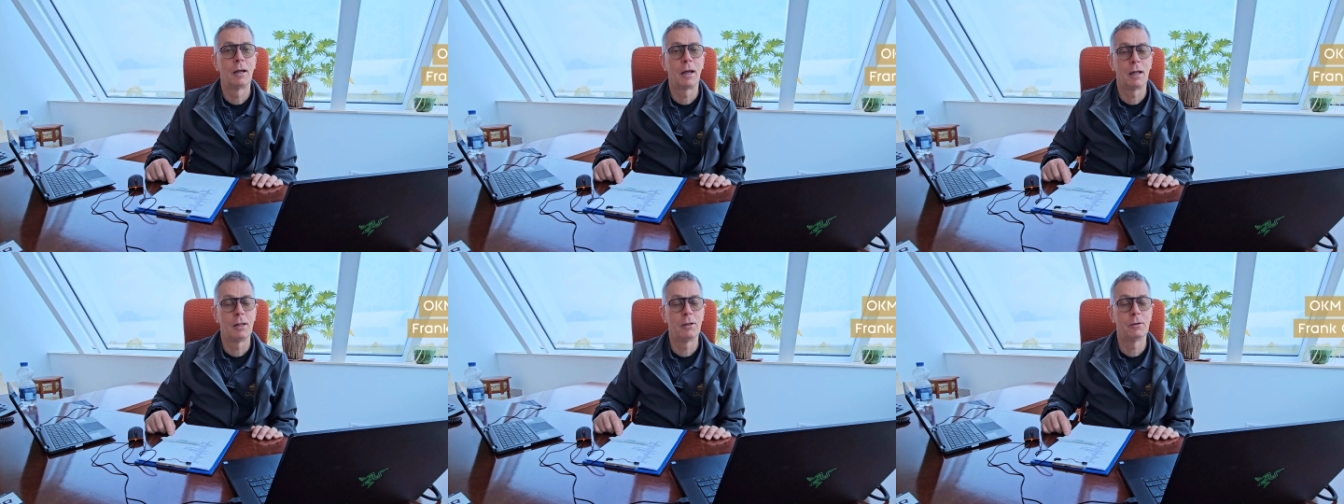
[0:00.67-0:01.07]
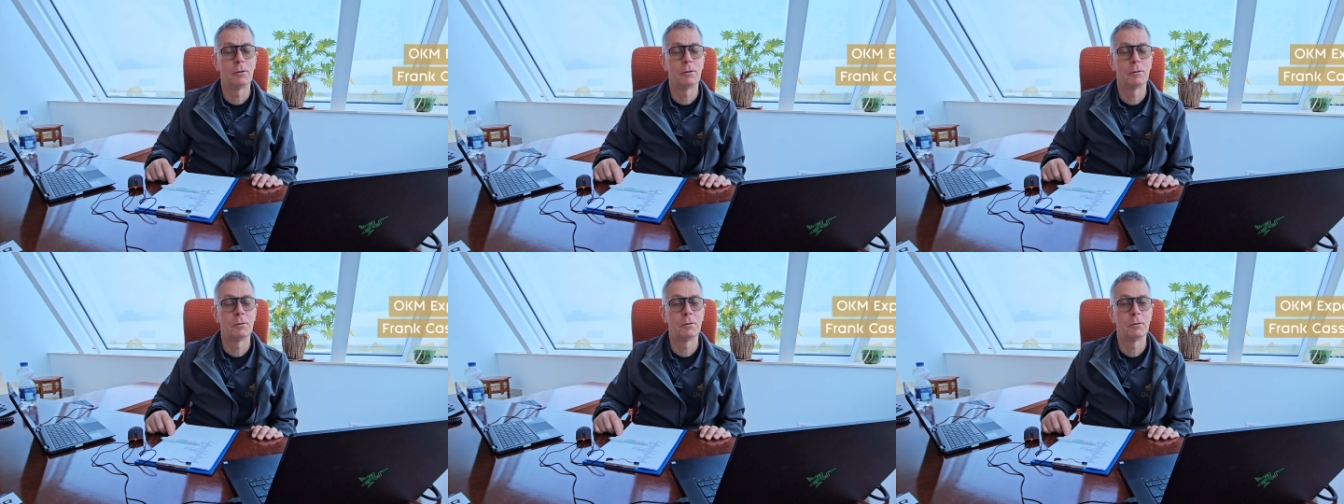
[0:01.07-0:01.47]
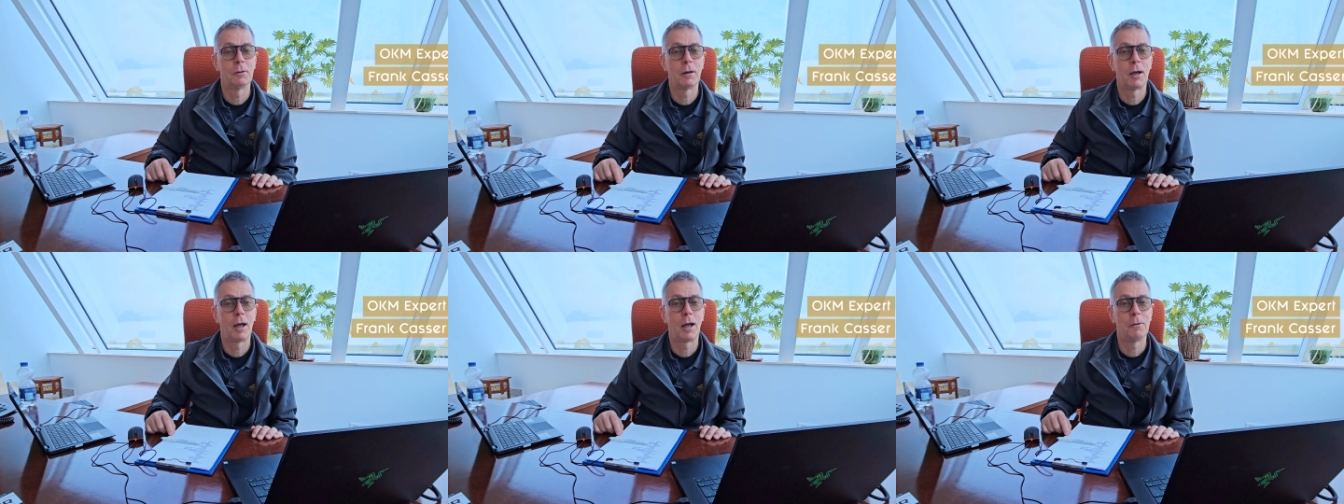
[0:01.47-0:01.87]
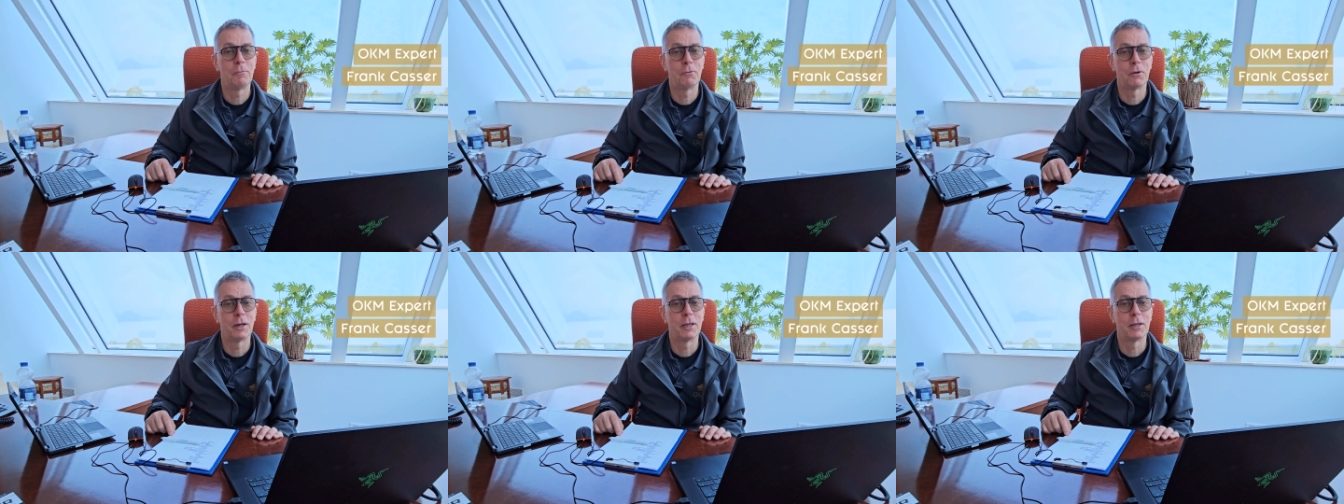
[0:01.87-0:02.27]
Hello, I'm
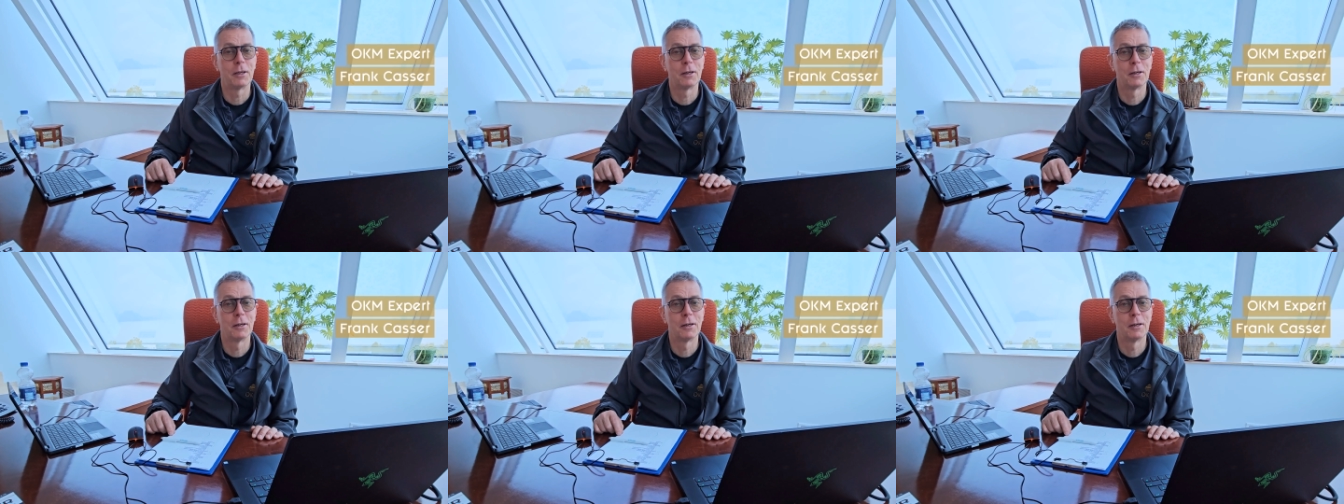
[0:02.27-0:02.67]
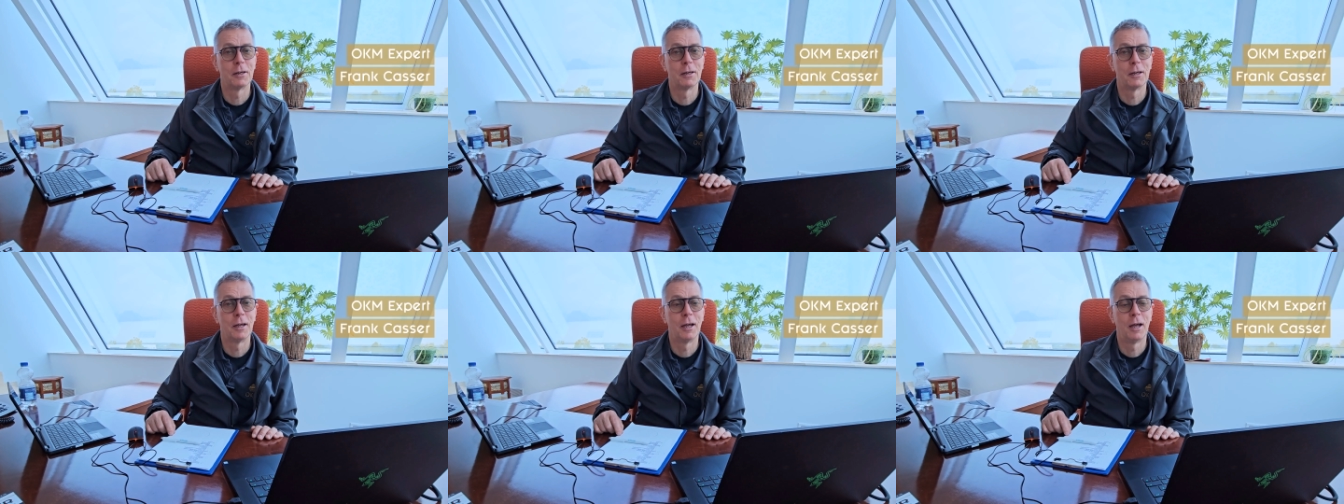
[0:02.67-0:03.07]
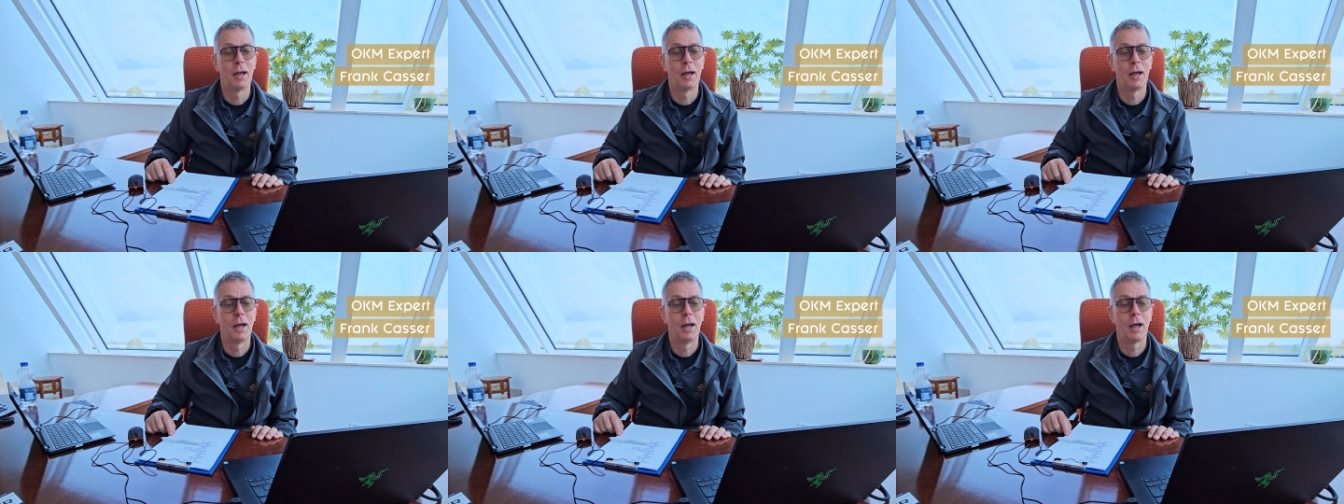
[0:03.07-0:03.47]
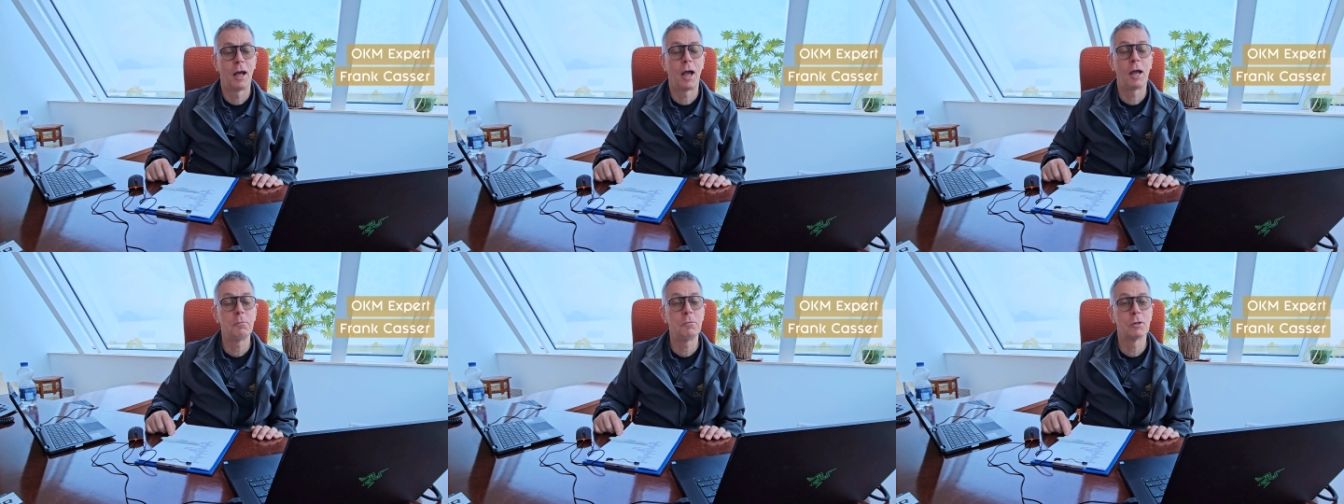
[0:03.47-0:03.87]
Frank.
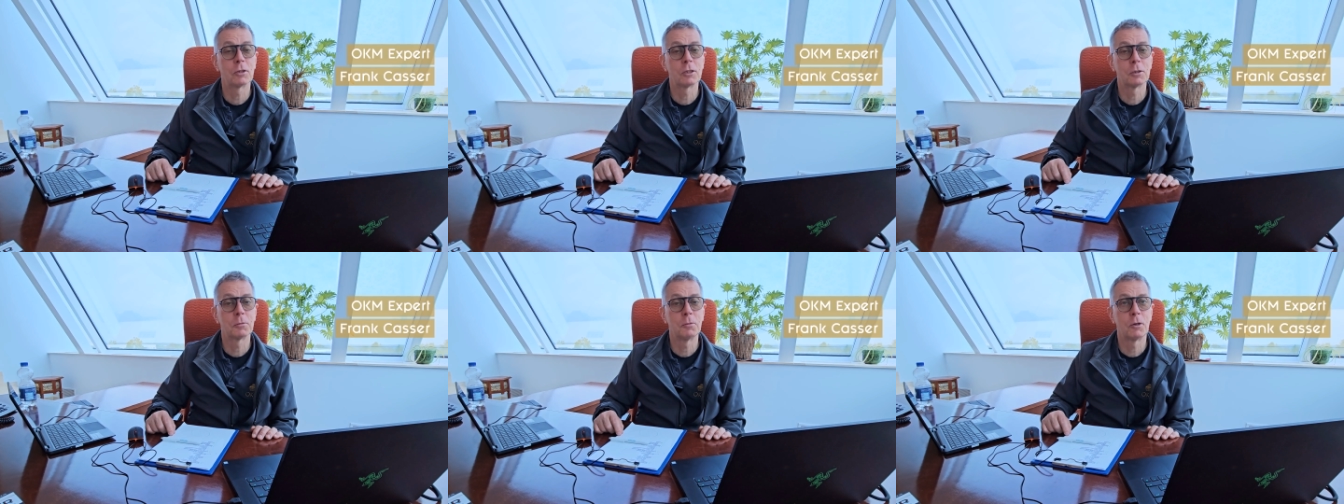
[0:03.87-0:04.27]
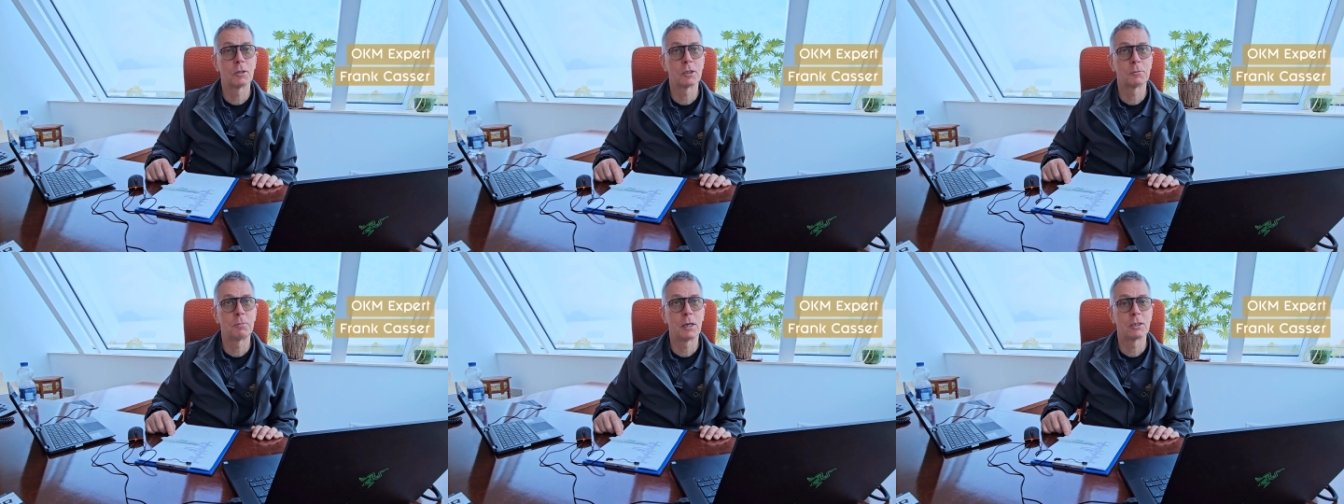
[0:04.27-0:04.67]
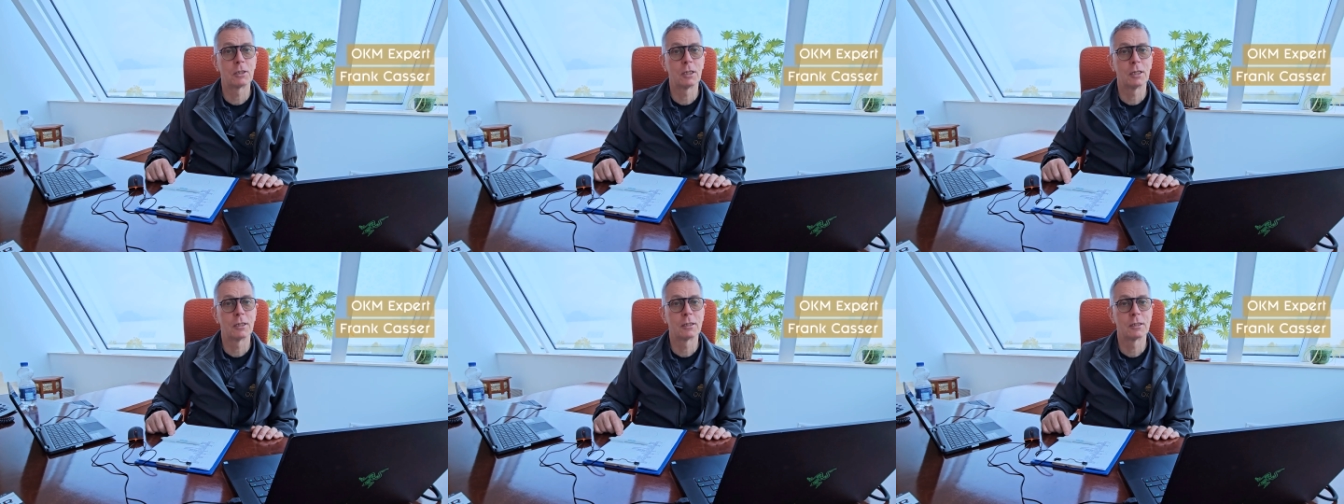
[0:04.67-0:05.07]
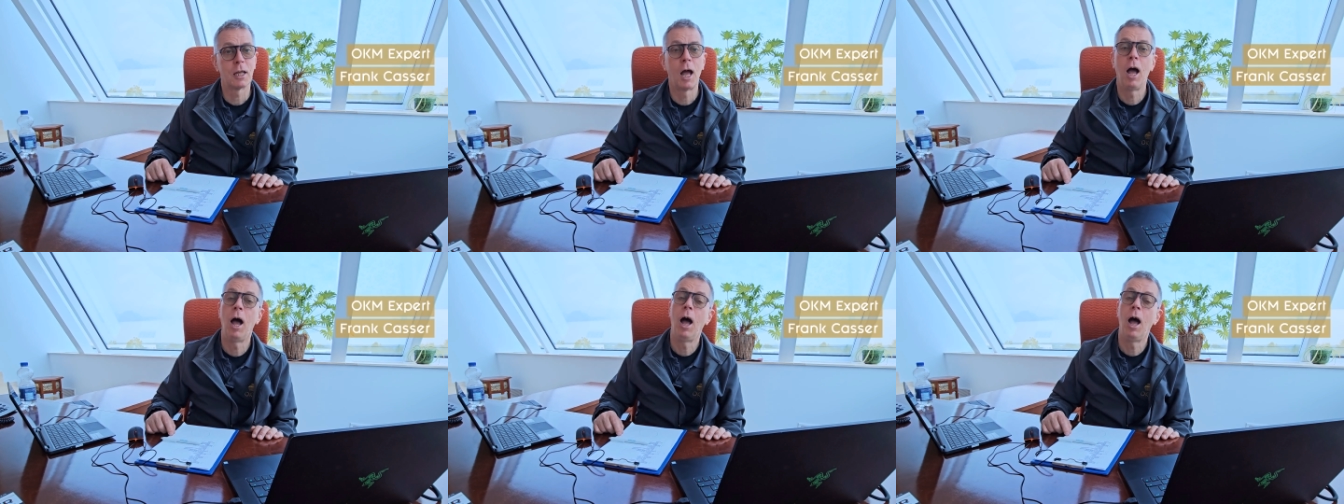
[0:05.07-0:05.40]
I'm your support specialist.